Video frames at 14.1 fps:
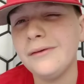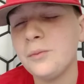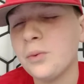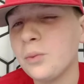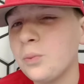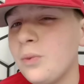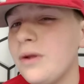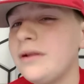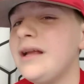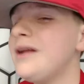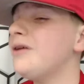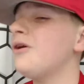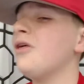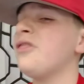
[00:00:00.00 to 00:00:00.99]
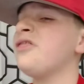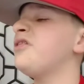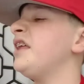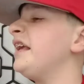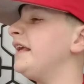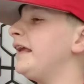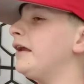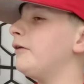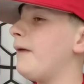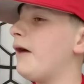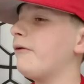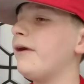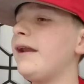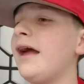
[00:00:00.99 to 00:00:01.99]
we're really thinking
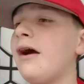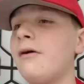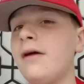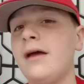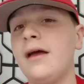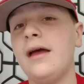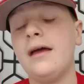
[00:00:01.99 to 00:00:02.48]
about right now